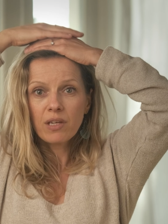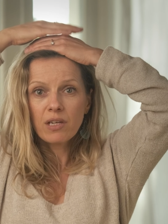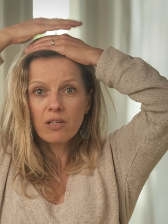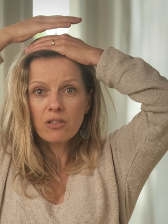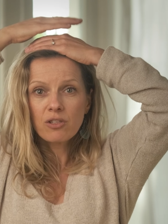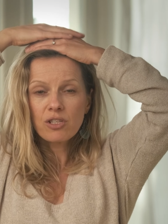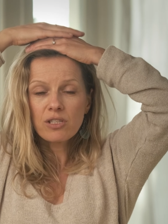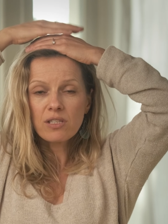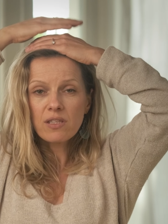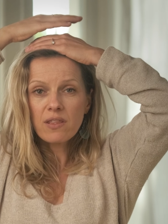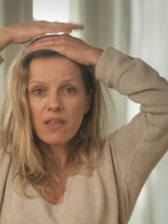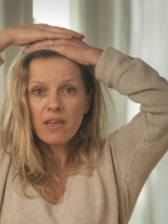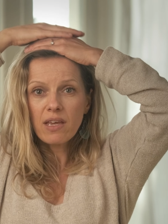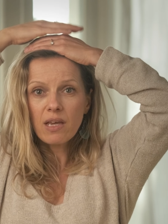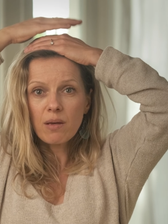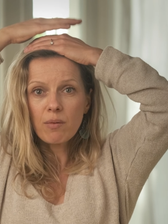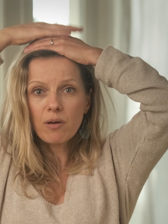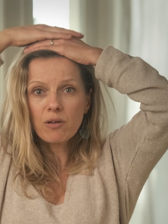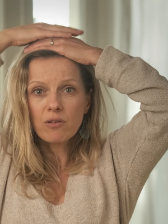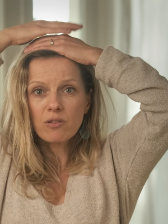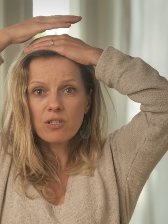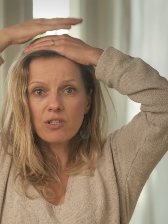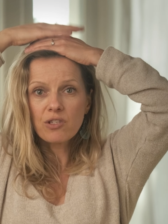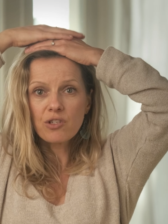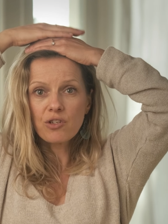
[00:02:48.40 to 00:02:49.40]
Just think
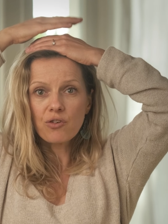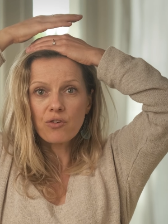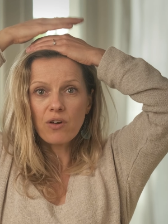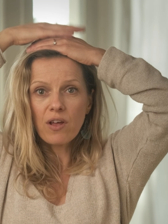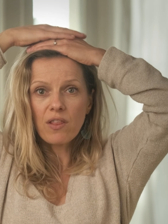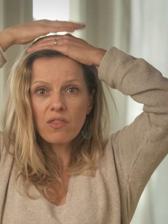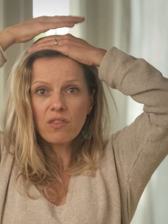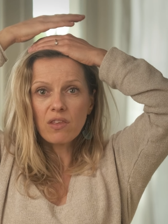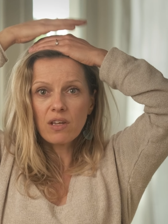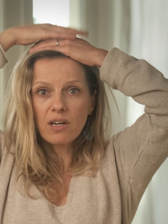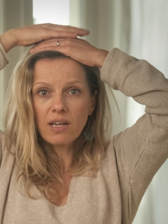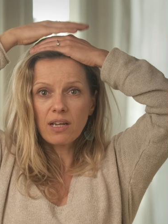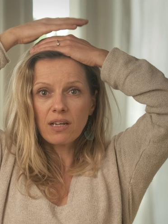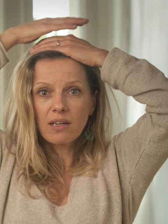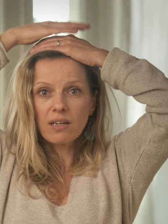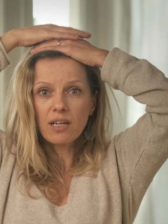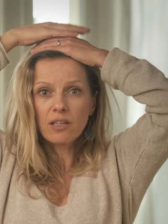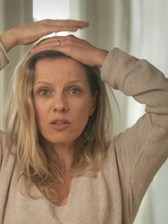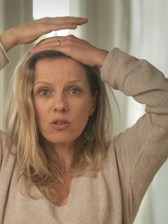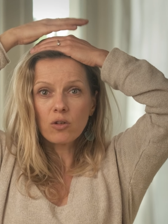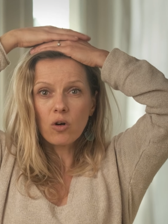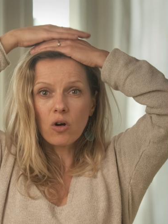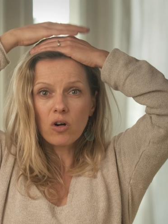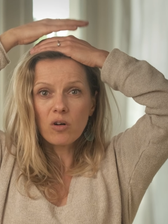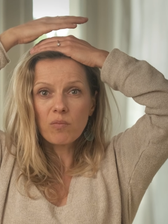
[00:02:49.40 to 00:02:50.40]
about strengthening
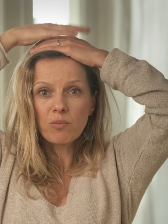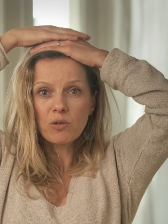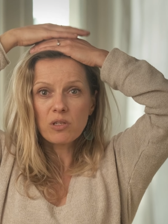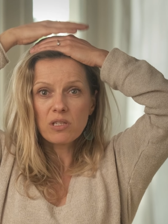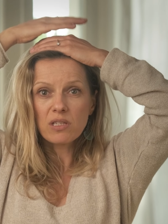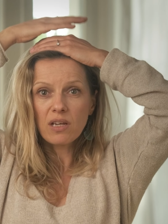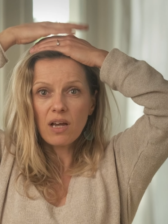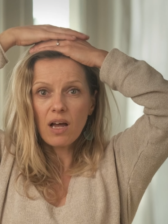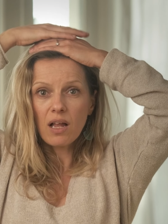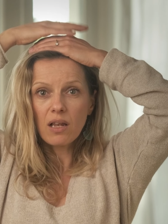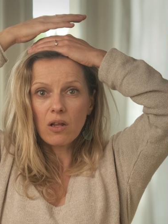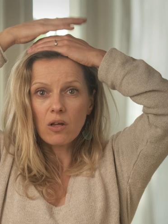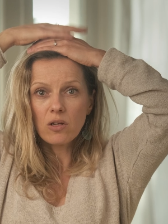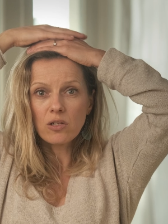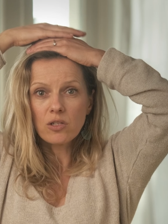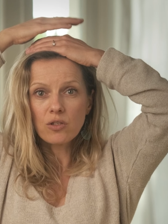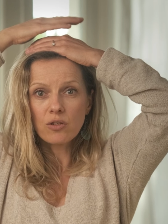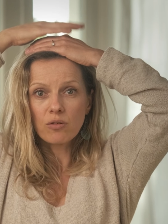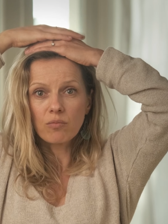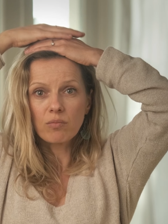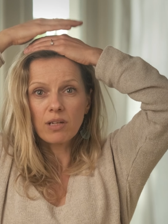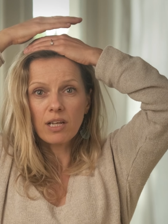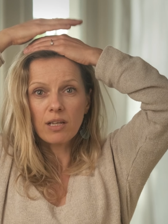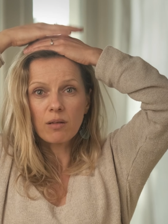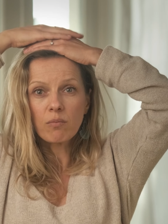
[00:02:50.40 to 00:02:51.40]
that corpus
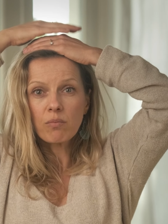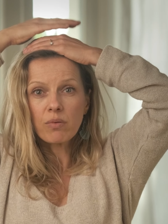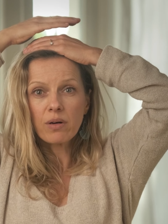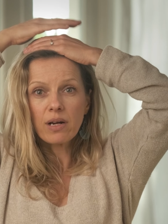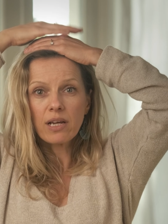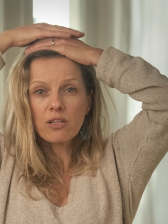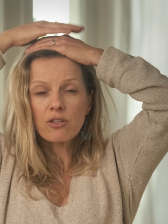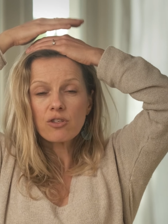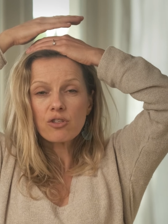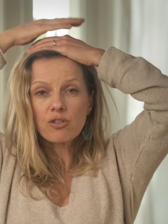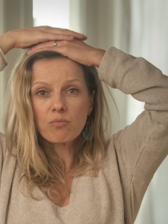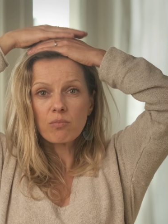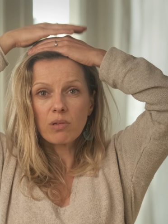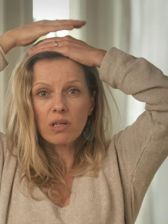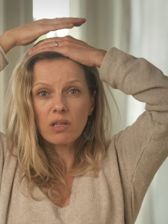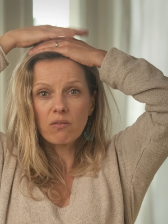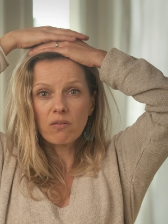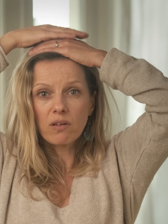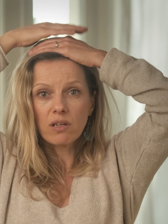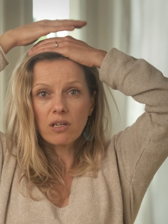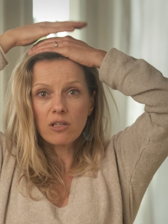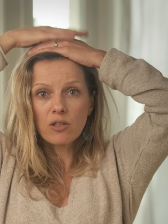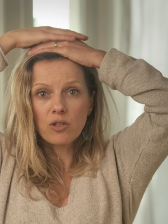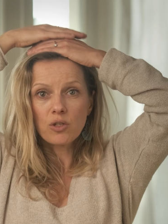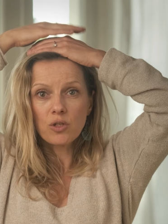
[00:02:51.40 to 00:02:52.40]
callosum, that bridge
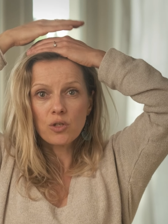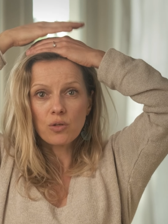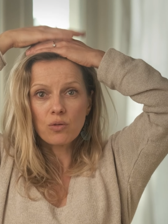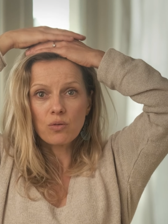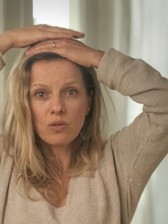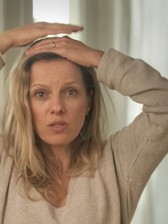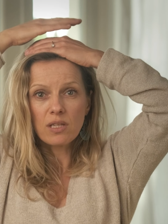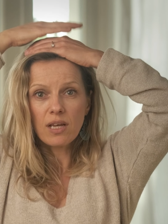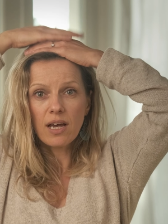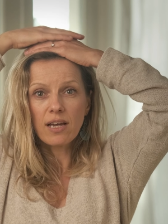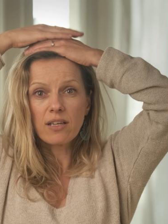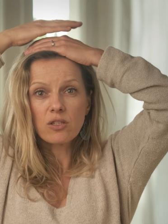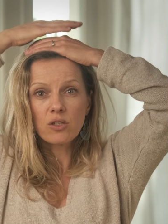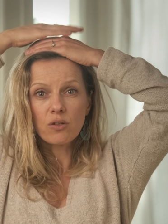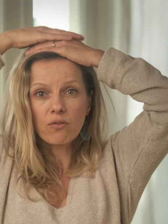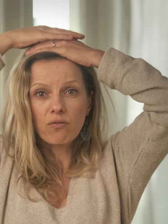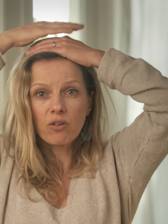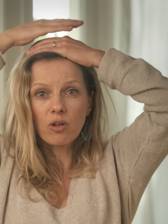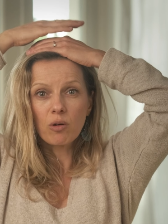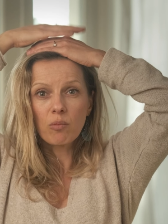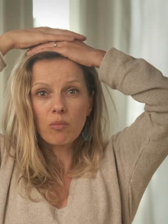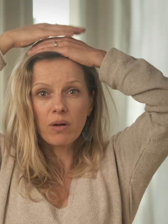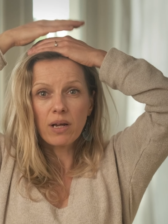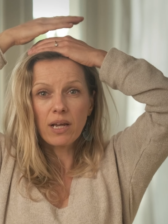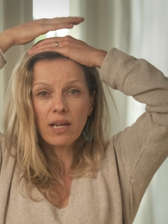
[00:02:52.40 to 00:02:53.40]
between the 2 sides of
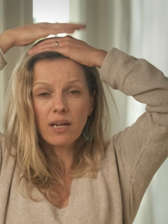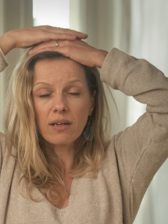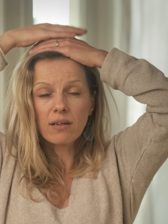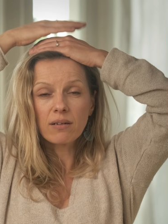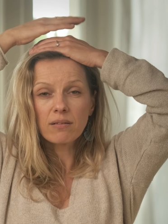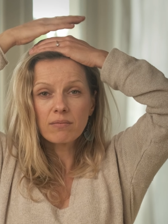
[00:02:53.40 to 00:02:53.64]
your brain.